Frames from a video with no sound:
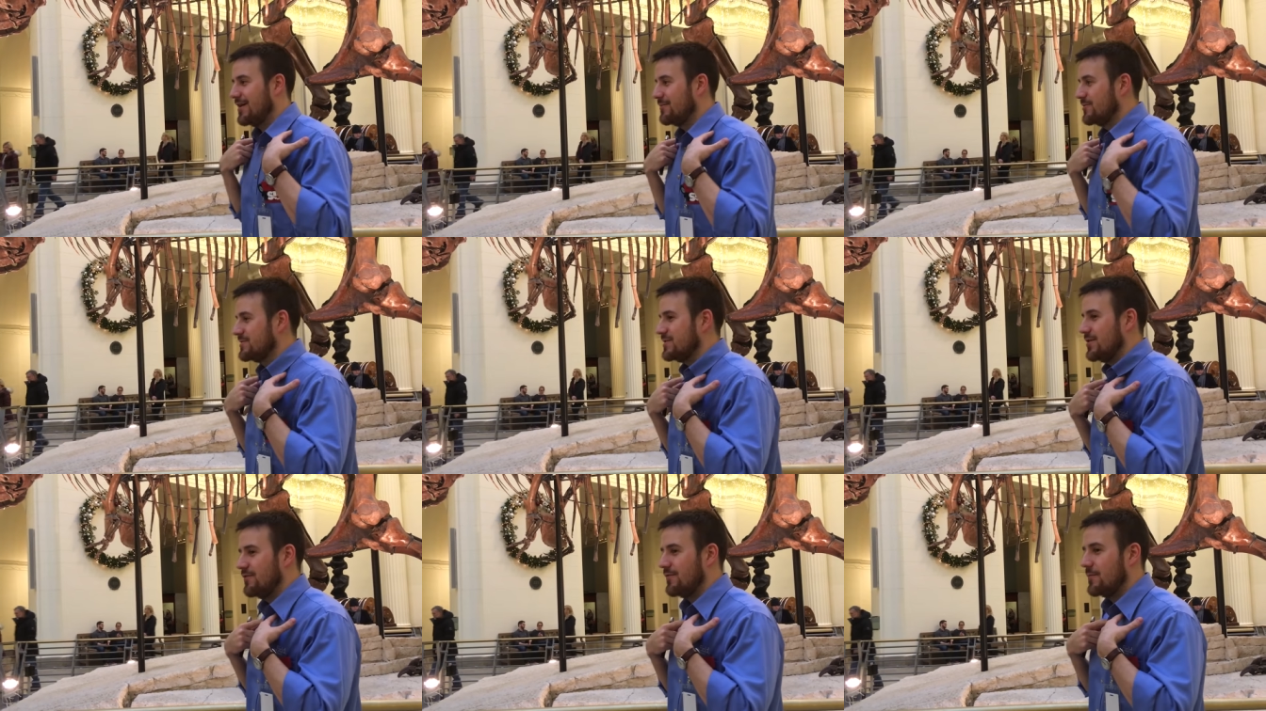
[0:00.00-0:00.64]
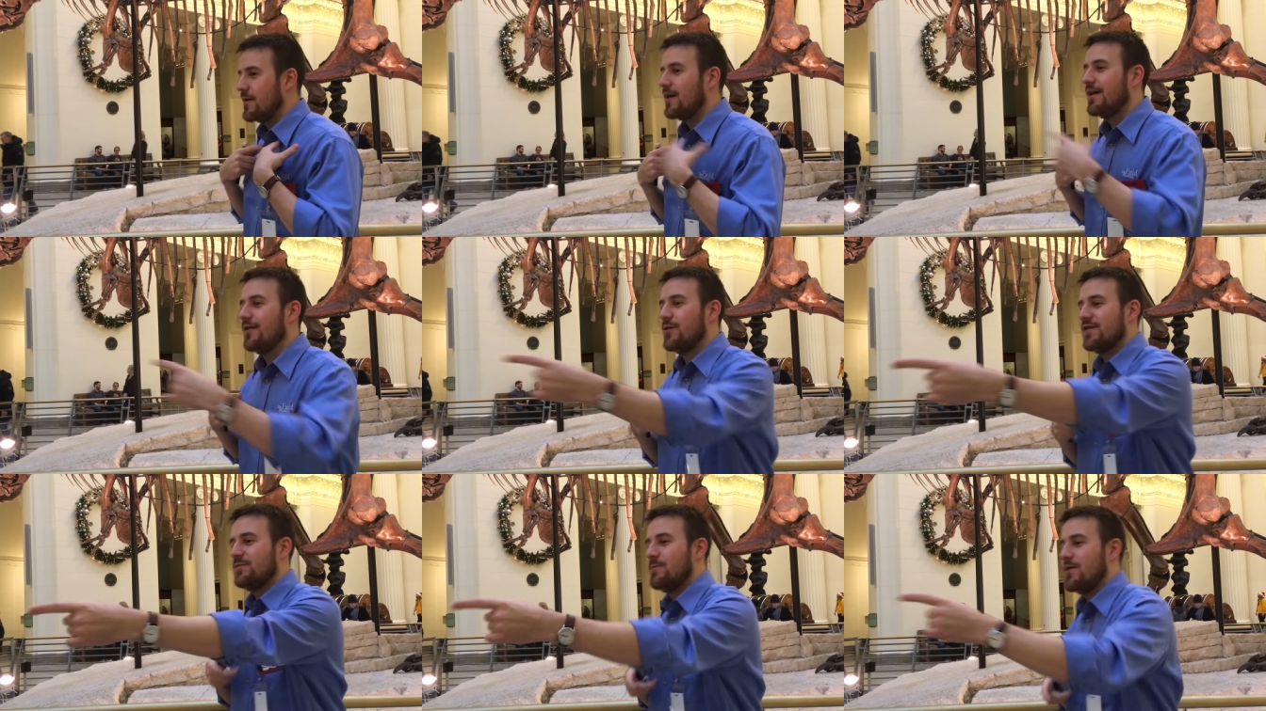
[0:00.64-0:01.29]
animals do you know? A
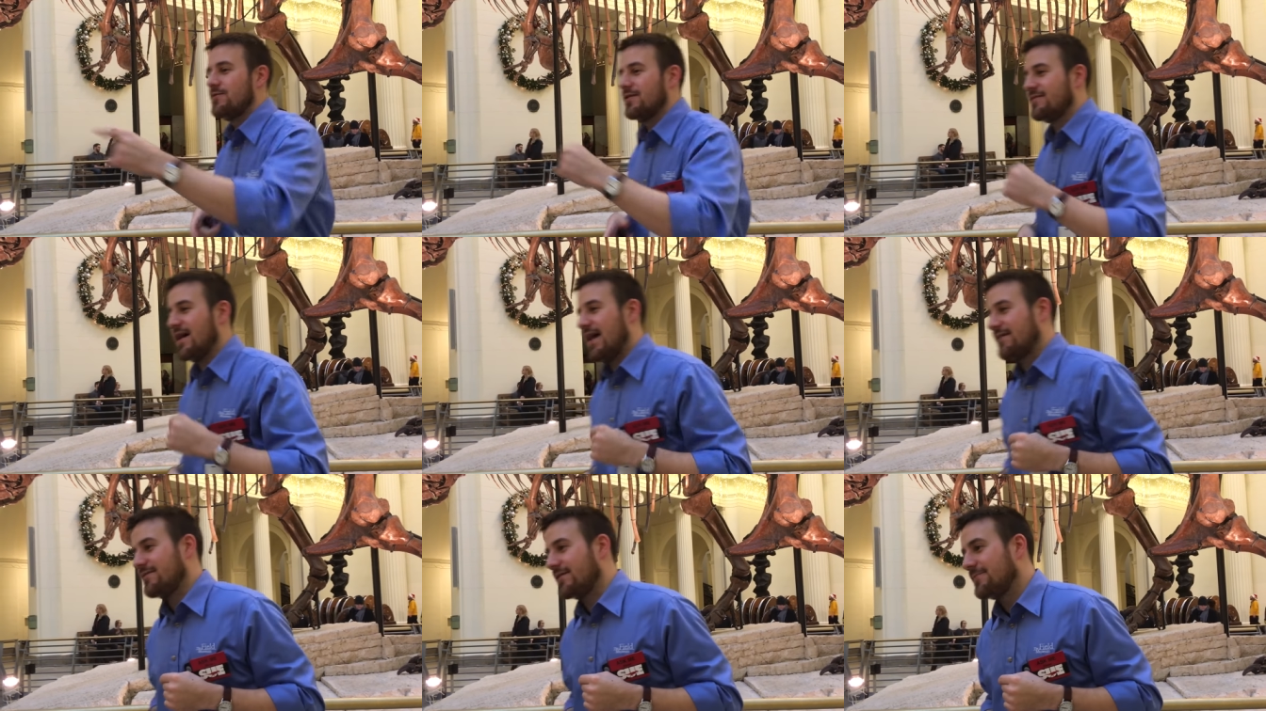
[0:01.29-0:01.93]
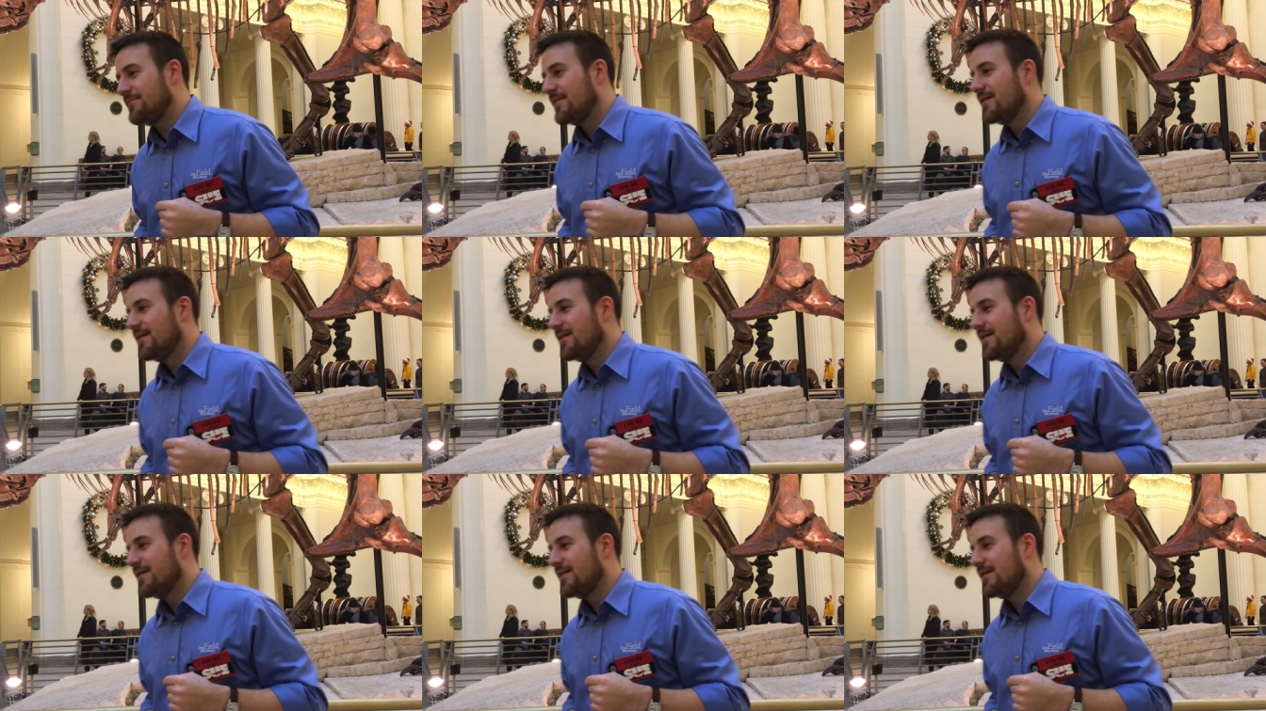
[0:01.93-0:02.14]
wishbone, exactly.